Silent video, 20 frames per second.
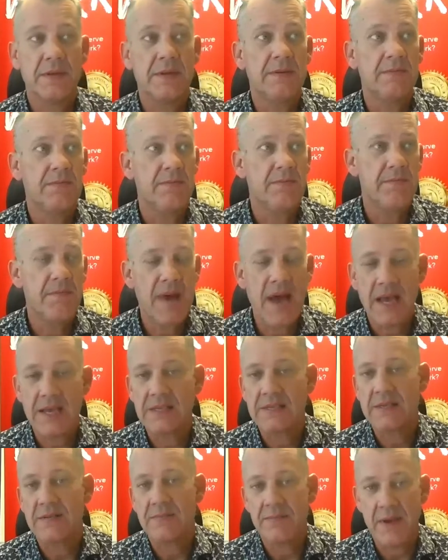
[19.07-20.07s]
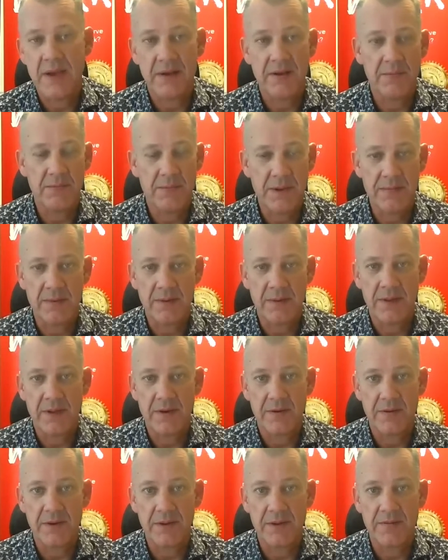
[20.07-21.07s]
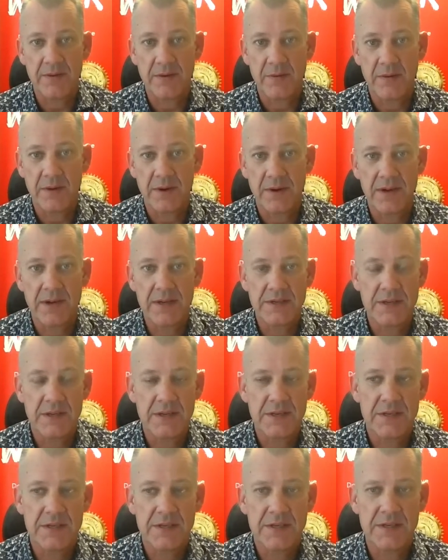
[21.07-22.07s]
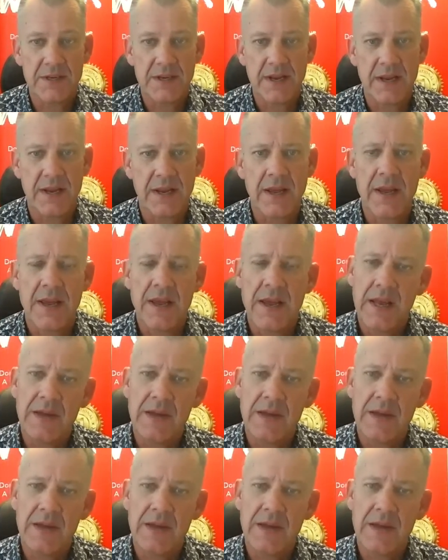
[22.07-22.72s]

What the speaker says: the massive amount of people that are leaving organizations today.